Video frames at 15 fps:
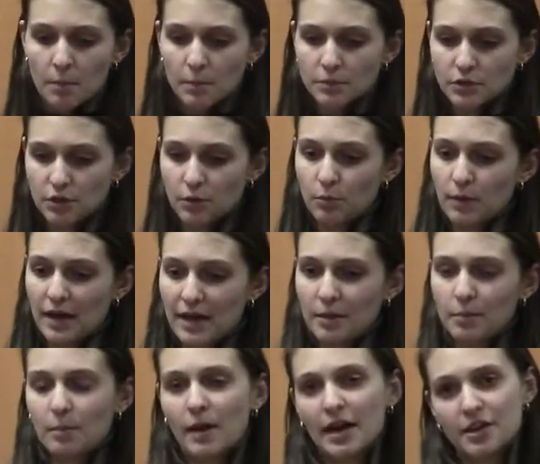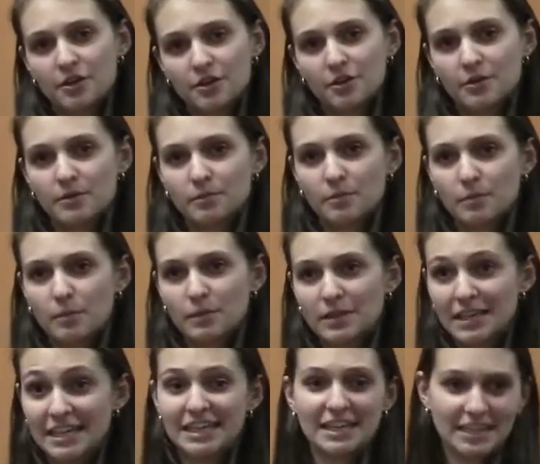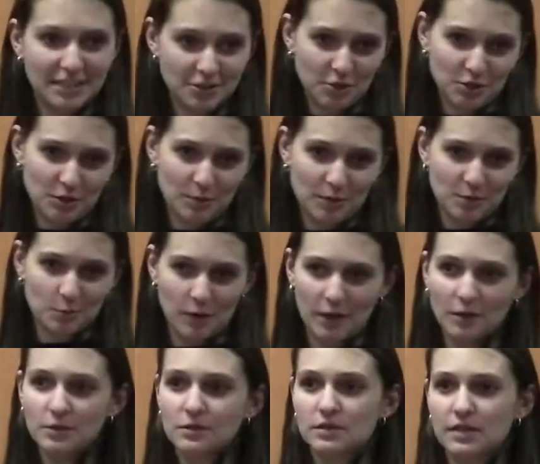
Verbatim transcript: So my minor needed an internship as well,